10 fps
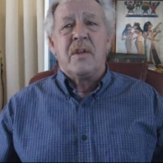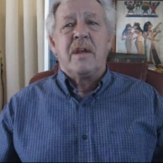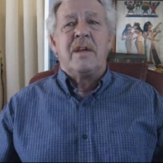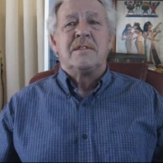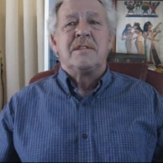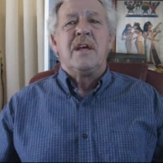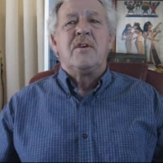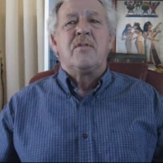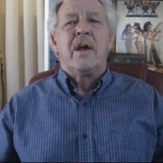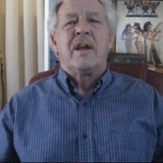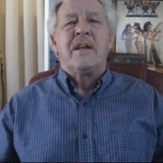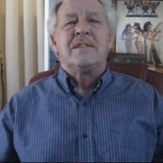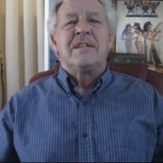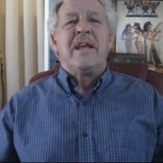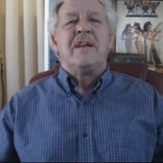and it's incorrectly
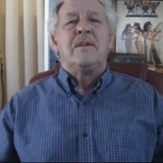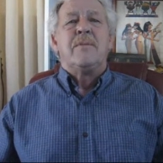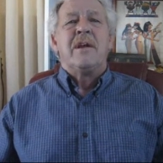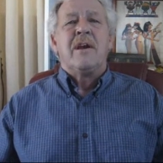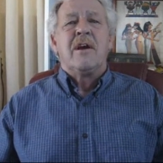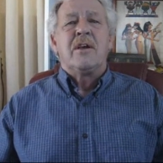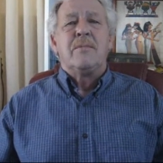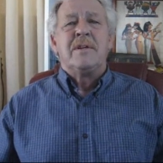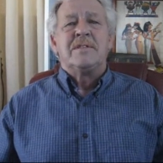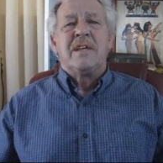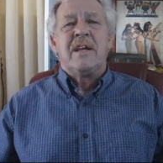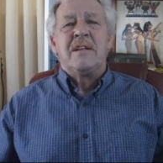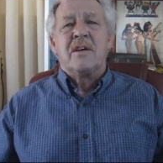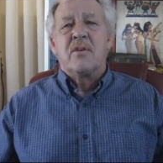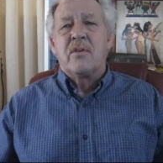stated to be an argument setting
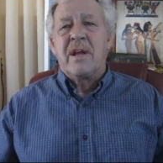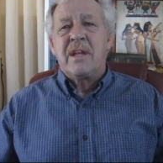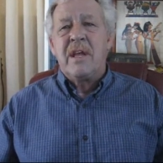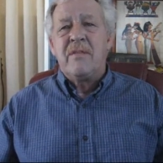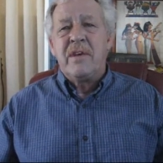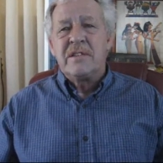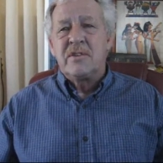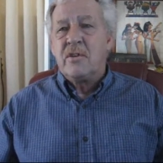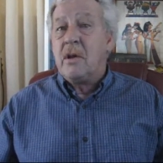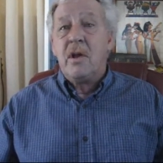the correct day of Easter,